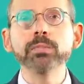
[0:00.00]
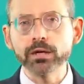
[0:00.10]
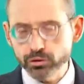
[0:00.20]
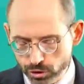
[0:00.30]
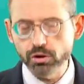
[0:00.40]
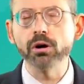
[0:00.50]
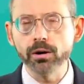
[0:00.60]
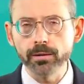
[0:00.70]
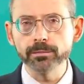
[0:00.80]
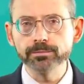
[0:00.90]
patient
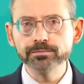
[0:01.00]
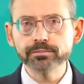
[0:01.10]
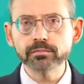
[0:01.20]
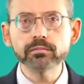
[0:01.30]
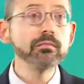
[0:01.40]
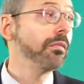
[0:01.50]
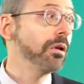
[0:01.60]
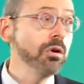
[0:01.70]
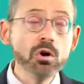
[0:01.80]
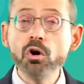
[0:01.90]
harm.
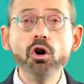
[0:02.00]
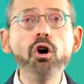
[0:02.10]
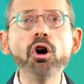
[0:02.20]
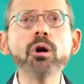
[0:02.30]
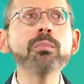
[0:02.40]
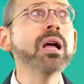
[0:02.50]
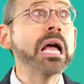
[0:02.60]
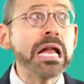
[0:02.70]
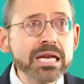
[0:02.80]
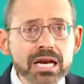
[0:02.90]
Harm
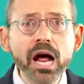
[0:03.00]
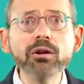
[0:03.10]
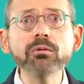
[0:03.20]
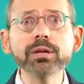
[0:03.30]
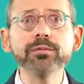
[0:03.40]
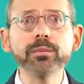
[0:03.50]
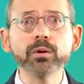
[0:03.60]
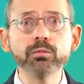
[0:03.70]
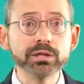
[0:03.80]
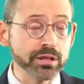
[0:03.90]
not only from
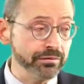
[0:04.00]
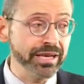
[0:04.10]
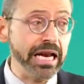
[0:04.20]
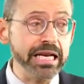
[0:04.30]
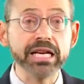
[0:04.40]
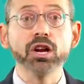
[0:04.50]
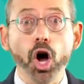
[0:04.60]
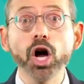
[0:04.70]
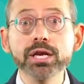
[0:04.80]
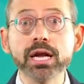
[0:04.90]
the risk of getting an
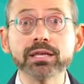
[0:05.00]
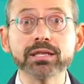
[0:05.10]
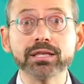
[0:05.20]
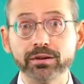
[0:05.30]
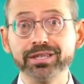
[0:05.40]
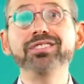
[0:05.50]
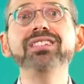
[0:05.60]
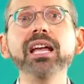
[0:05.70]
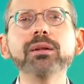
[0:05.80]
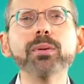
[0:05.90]
unnecessary
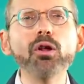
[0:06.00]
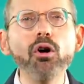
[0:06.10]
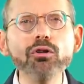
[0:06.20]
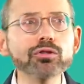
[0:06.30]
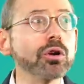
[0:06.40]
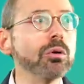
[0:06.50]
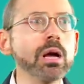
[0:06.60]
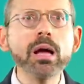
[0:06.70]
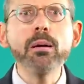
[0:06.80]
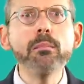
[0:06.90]
stent, but also
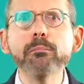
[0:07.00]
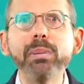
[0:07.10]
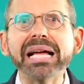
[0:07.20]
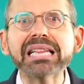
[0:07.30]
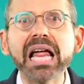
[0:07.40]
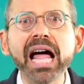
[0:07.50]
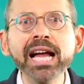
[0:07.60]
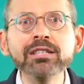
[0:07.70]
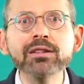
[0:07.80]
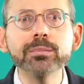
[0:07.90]
by
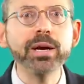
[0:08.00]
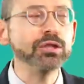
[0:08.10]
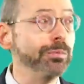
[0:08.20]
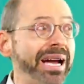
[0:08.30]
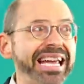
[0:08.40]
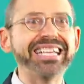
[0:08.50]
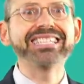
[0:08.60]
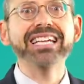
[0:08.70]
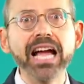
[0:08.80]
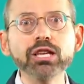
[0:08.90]
lying to the patient by
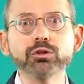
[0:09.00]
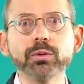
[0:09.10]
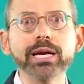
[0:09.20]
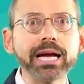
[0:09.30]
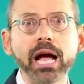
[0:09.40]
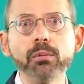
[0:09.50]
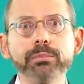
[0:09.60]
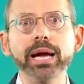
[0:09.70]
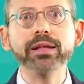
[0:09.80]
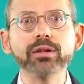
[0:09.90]
exaggerating how
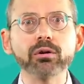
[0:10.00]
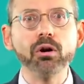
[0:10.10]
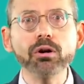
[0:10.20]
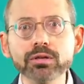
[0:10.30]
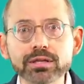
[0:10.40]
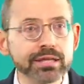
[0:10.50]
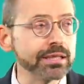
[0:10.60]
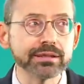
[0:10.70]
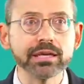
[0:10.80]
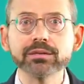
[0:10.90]
bad their heart
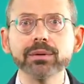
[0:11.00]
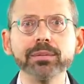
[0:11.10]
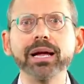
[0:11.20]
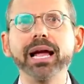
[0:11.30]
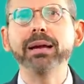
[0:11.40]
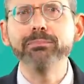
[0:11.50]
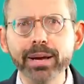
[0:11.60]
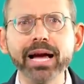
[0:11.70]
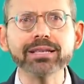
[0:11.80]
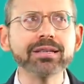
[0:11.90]
disease is. I mean, at
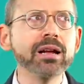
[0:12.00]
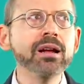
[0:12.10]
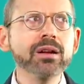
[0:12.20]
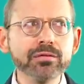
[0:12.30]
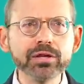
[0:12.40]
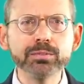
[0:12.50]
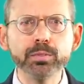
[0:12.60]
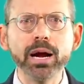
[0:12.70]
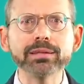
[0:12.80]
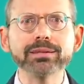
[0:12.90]
best, this
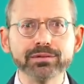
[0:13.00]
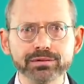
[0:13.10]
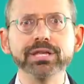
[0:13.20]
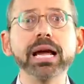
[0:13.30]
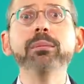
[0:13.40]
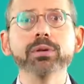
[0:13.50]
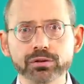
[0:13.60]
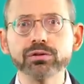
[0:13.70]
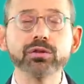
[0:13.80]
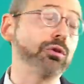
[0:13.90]
practice
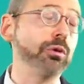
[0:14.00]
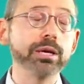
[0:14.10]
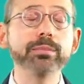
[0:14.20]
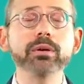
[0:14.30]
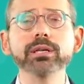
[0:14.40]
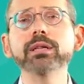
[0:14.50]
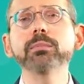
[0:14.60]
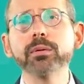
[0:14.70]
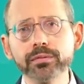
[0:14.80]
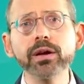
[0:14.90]
damages the credibility of the
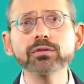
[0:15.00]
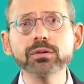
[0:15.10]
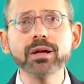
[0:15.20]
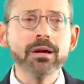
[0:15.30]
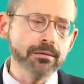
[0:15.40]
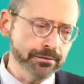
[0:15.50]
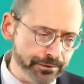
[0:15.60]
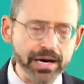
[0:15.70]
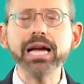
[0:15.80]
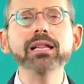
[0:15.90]
profession,
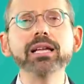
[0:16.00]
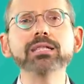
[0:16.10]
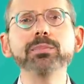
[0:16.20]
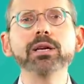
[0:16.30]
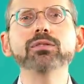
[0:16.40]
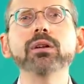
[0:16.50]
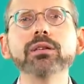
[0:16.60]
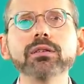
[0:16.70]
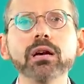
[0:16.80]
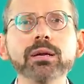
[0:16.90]
violates patient
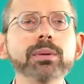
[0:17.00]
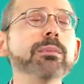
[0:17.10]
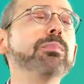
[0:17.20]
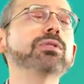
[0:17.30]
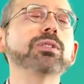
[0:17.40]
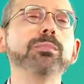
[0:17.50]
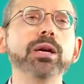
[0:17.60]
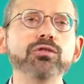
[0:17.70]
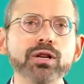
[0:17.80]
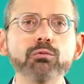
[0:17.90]
autonomy, and puts the
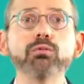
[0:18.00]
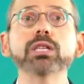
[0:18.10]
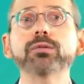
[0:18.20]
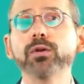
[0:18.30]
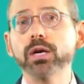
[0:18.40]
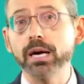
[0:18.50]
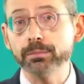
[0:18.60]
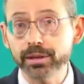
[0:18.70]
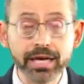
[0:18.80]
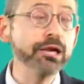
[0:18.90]
patient at risk for
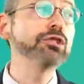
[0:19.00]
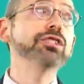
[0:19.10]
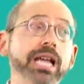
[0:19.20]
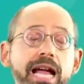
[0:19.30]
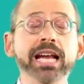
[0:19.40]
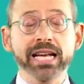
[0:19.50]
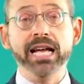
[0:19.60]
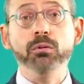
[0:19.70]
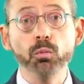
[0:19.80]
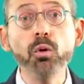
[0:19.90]
complications, and
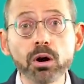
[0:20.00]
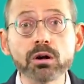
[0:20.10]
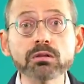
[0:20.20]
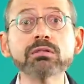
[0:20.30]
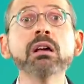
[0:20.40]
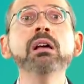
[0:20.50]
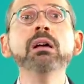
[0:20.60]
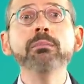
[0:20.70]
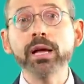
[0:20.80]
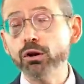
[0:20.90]
at worst,
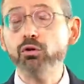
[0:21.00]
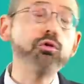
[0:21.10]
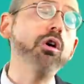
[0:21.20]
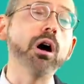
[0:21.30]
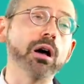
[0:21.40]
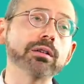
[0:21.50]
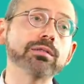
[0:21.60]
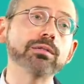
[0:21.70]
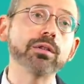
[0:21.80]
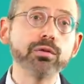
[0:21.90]
may
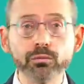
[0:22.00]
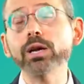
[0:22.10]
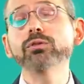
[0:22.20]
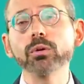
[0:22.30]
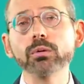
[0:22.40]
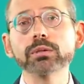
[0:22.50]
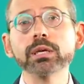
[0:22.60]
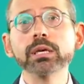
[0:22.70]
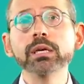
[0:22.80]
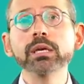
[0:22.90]
cross the threshold
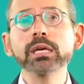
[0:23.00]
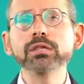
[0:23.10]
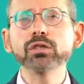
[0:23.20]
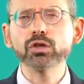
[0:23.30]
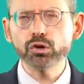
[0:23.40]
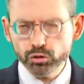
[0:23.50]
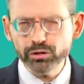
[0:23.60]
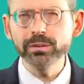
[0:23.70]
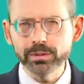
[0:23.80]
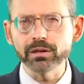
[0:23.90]
into
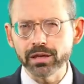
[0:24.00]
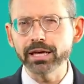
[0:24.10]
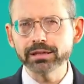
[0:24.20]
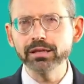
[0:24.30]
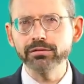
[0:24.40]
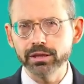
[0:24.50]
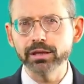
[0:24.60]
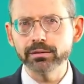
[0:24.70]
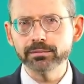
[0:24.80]
criminal activity.